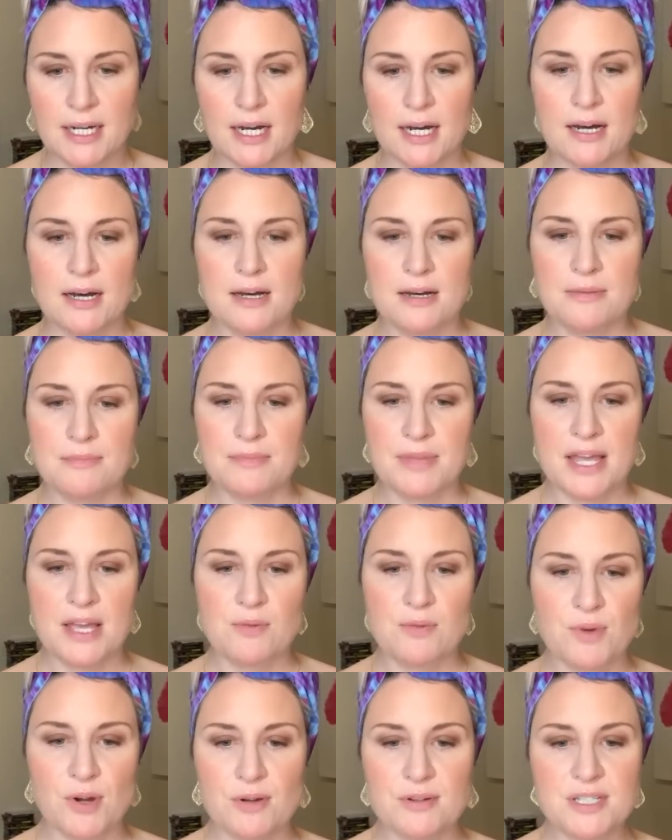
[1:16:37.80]

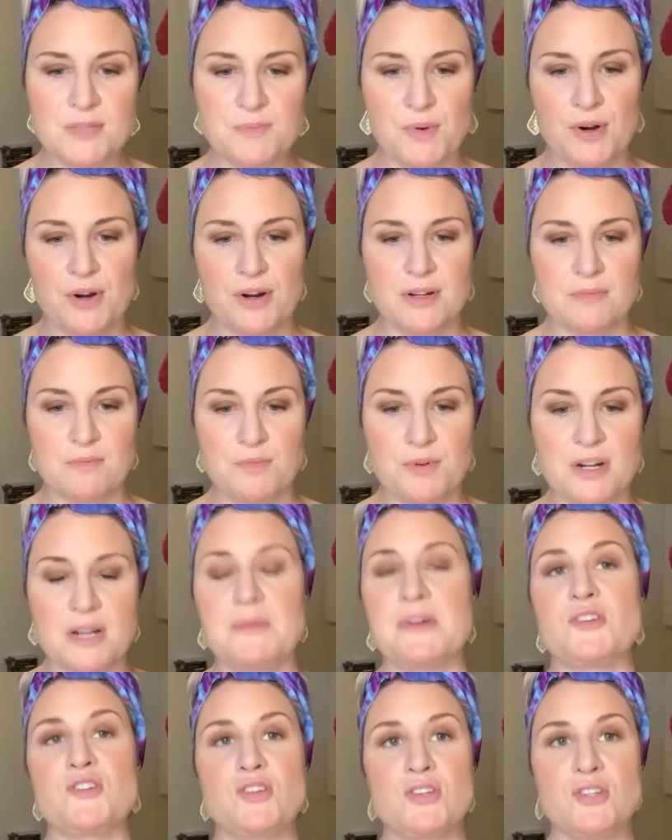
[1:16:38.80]
and Rose Byrne pretty
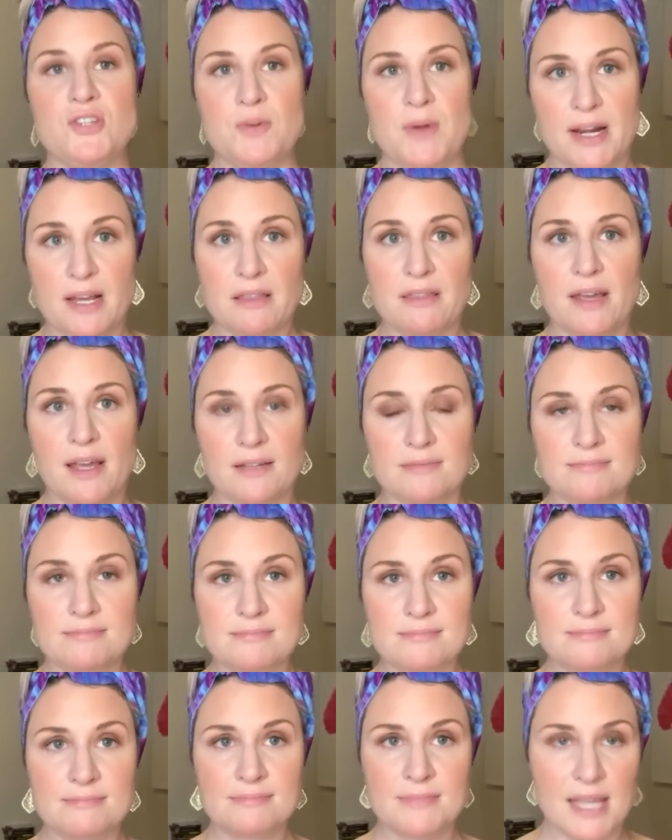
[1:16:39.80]
much can do anything.
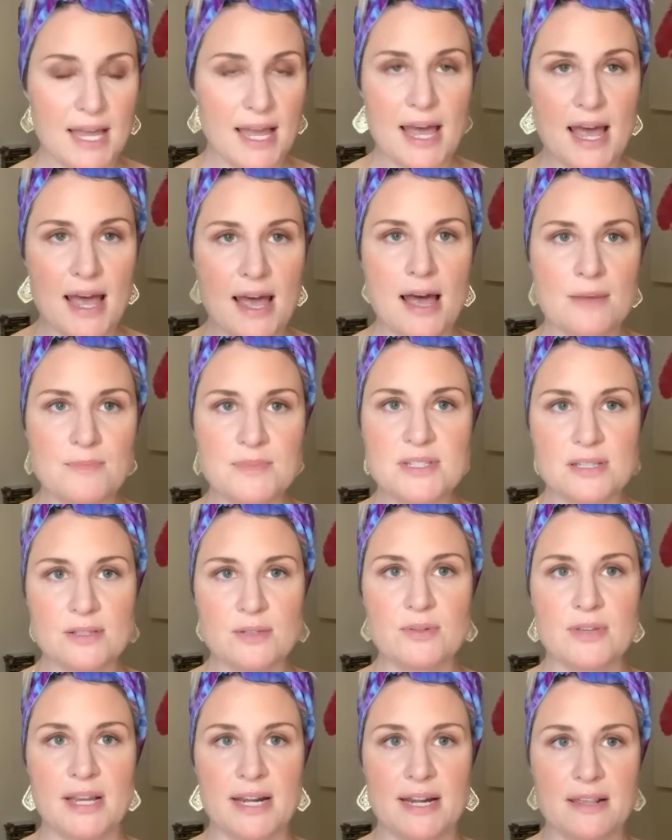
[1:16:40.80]

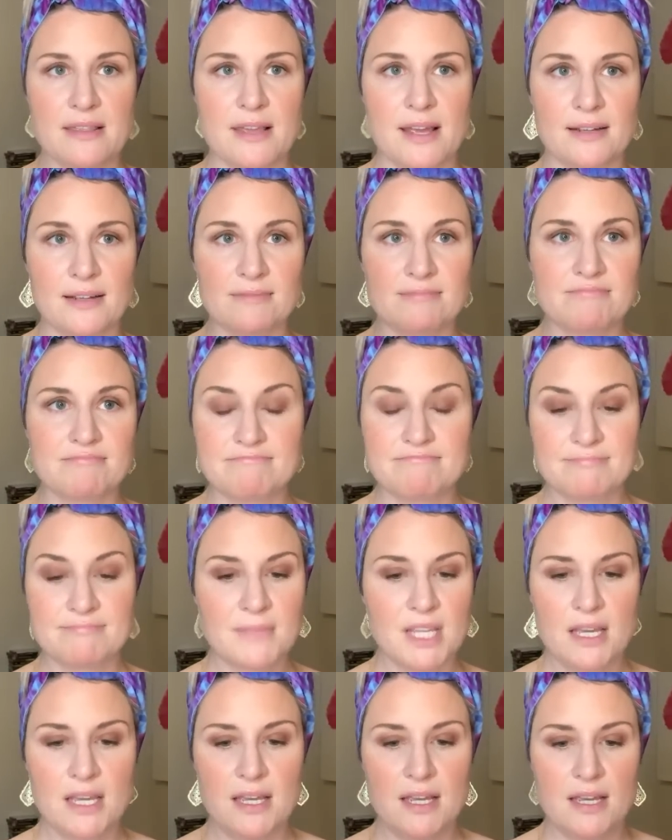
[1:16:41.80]
Absolutely anything.
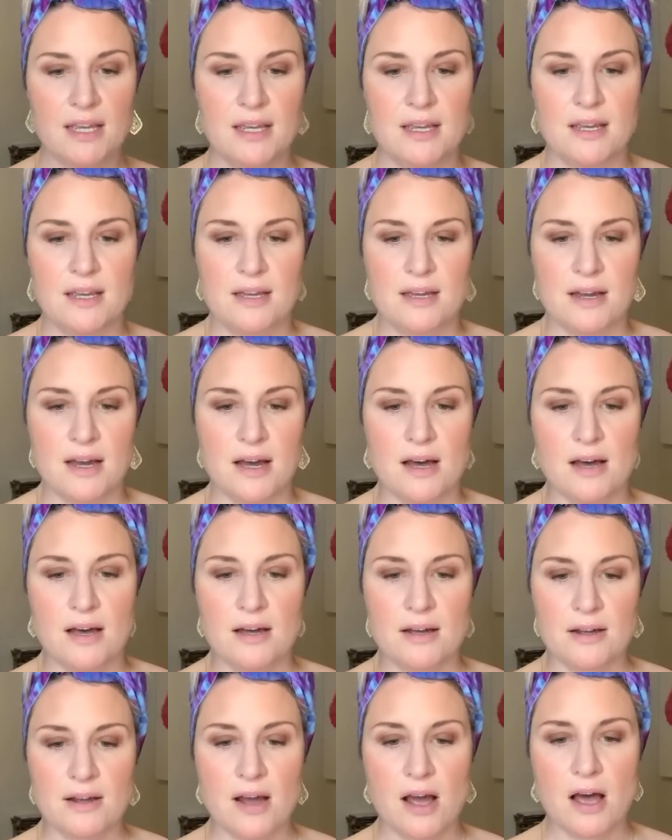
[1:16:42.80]

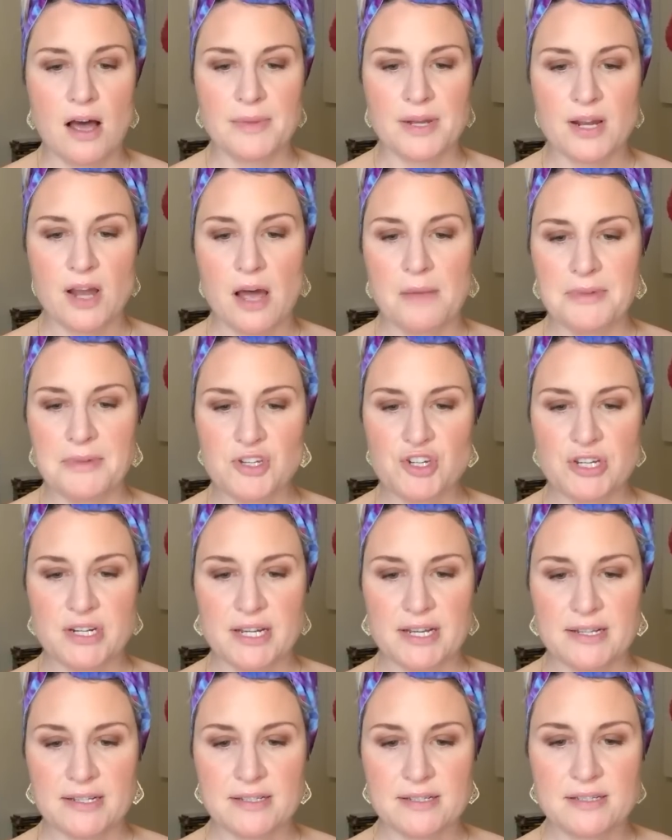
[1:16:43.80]
Comic
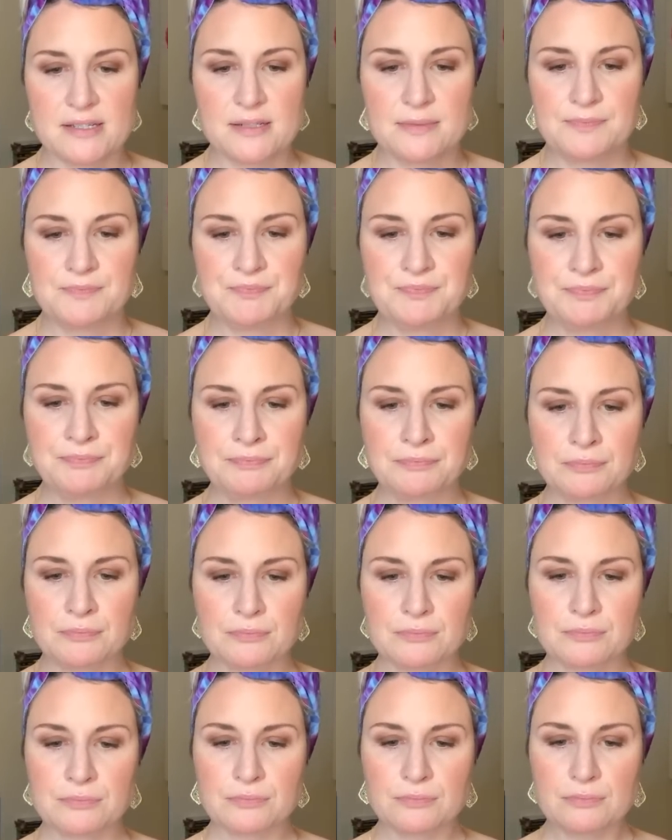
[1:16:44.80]
genius.
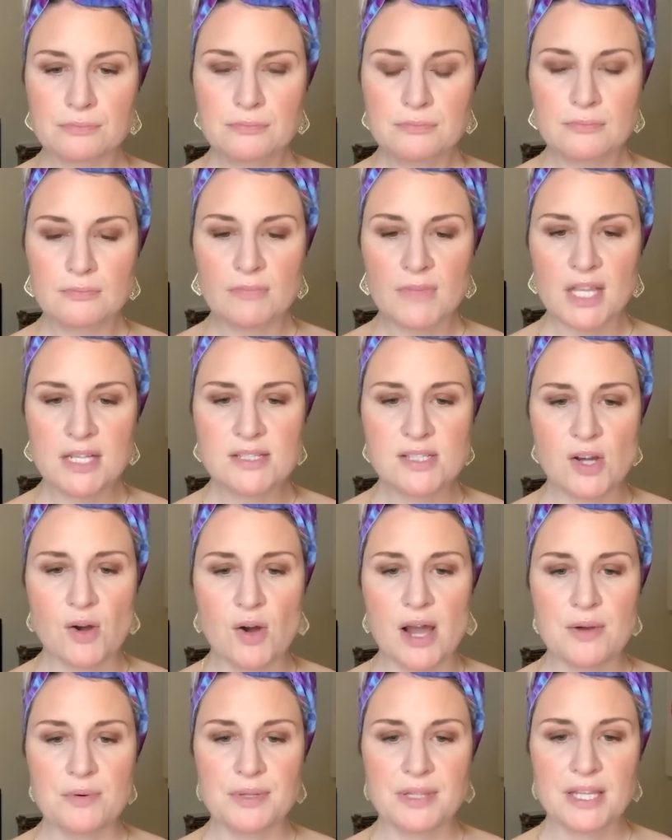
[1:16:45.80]
So
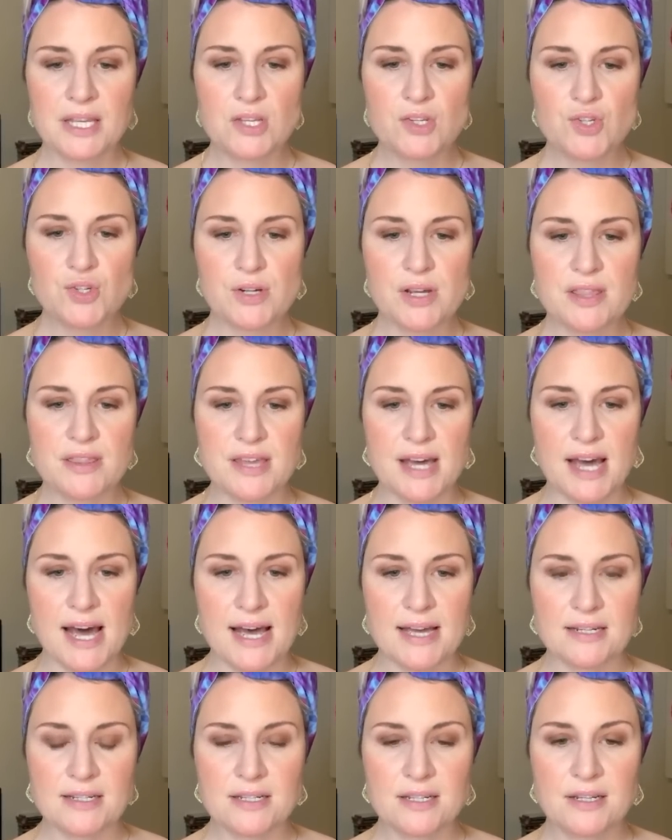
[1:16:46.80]
I really enjoyed
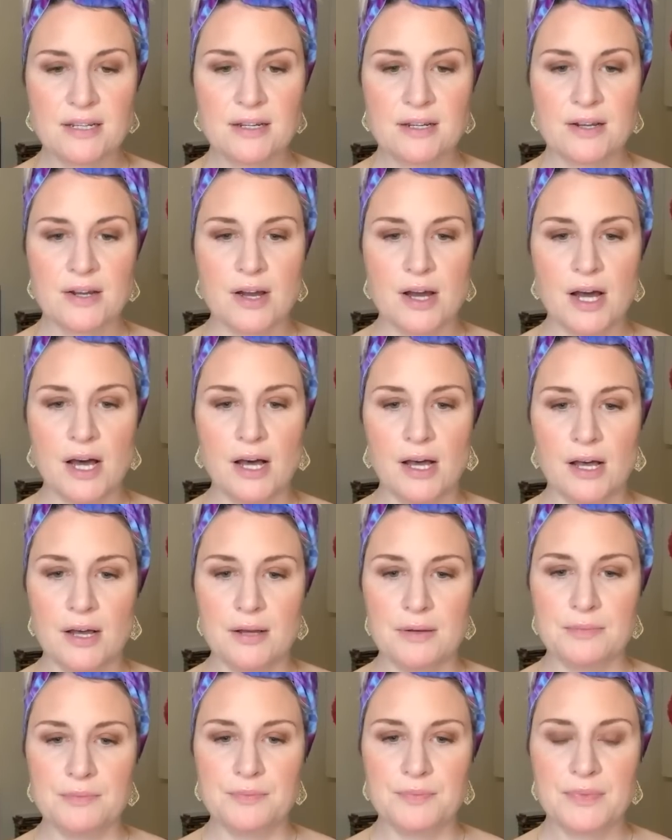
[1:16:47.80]
that.
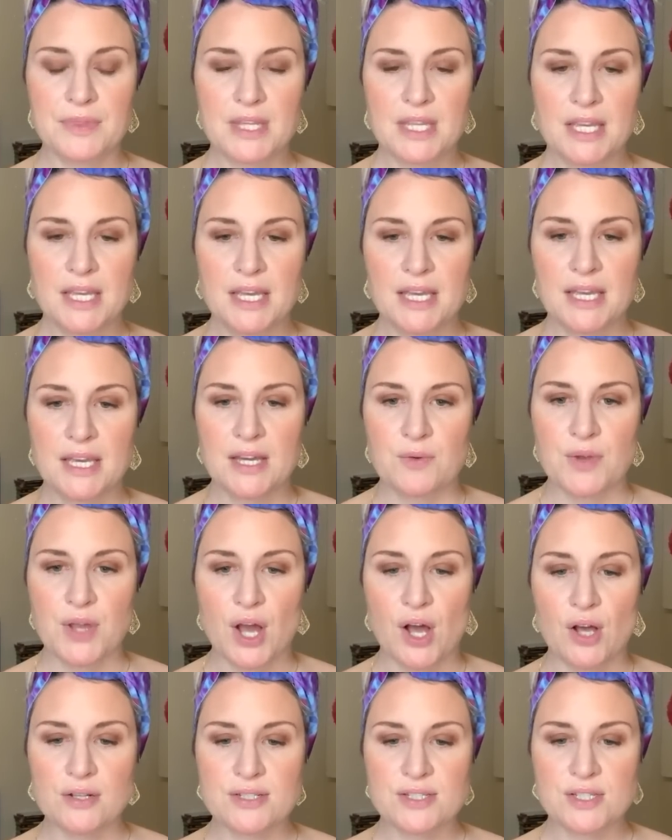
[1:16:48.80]
We
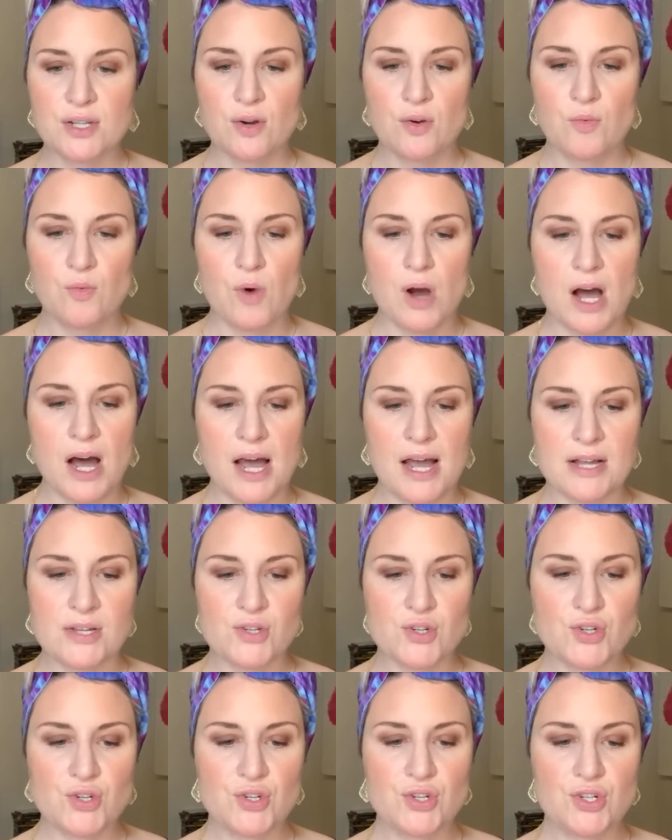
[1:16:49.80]
also
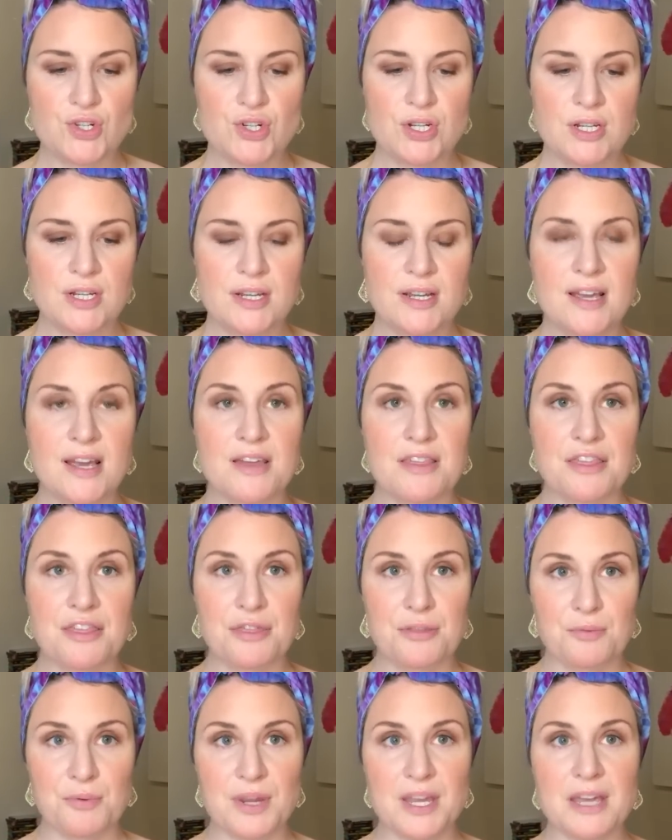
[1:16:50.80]
watched
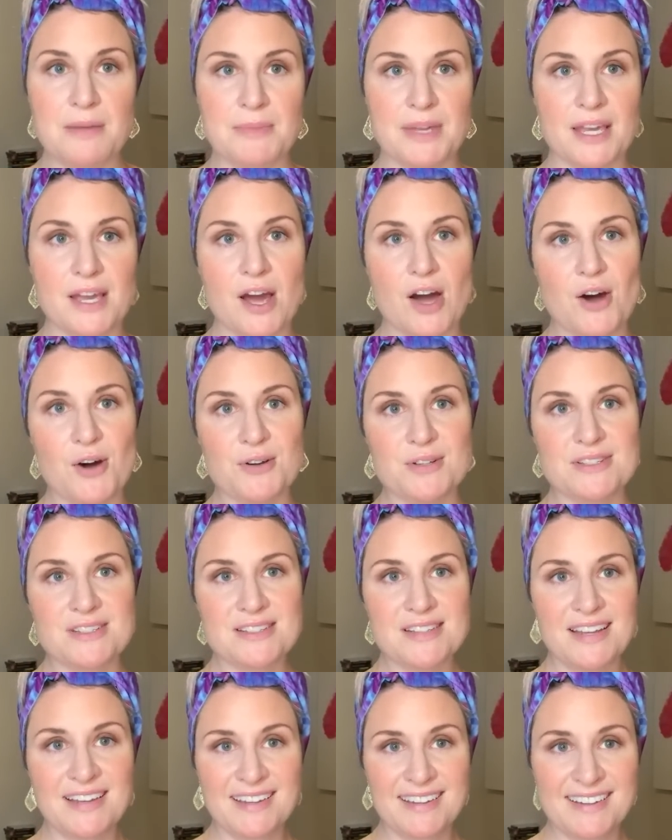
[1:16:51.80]
Three
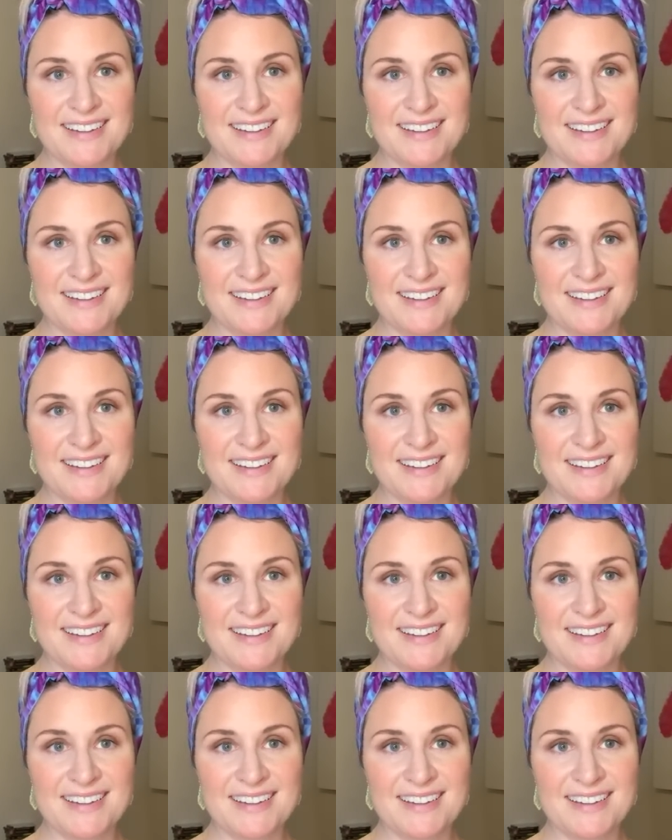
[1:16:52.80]
Amigos.